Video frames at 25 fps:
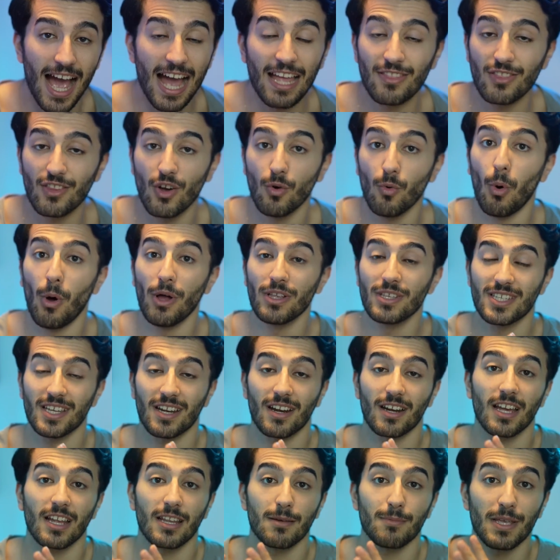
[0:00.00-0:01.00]
and the ones that
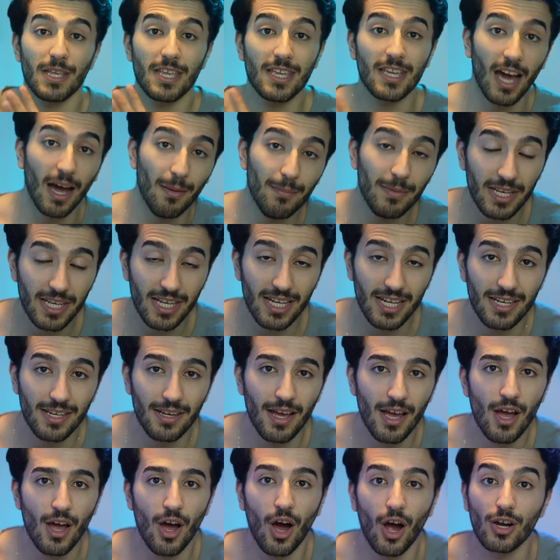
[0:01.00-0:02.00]
are going to be coming in
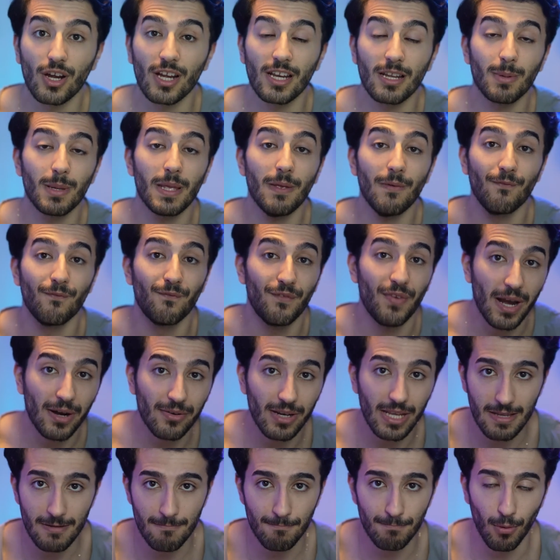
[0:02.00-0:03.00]
are going to be
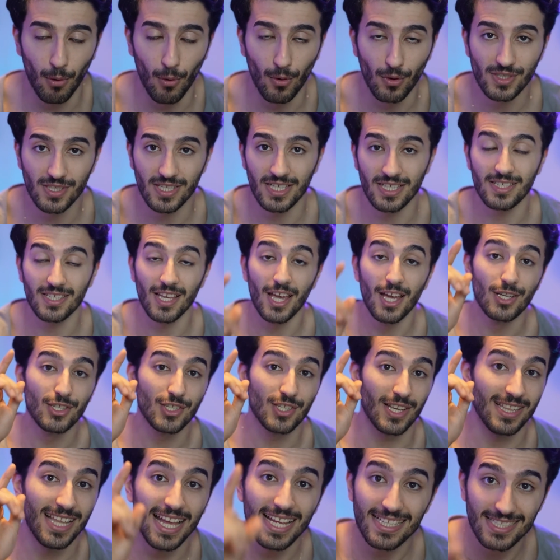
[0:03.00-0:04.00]
very important.
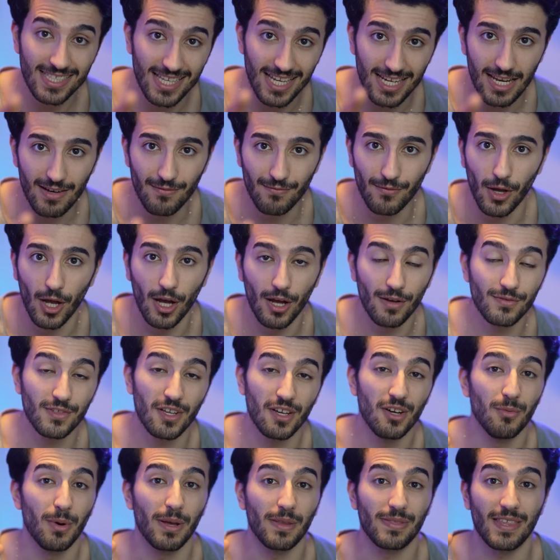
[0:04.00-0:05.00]
So let's get involved
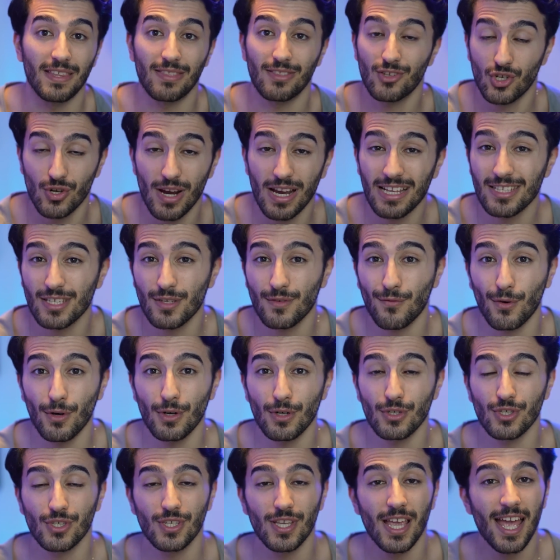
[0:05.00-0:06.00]
with the
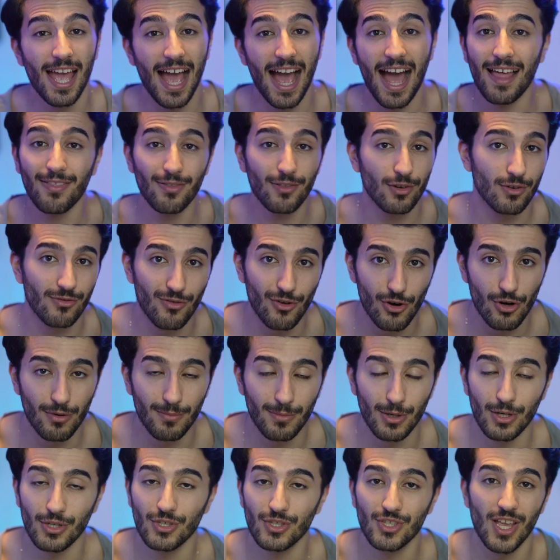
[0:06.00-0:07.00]
transfers and the
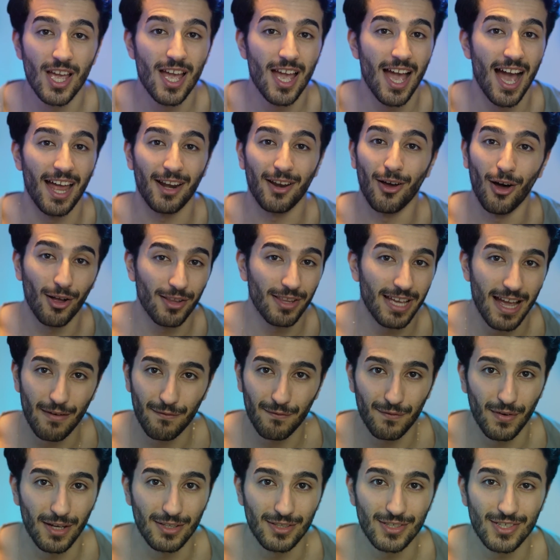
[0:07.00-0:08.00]
rumors and all that
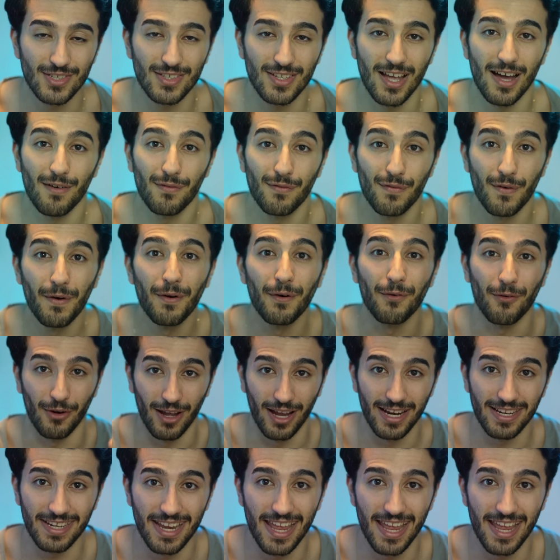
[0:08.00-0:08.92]
fun stuff right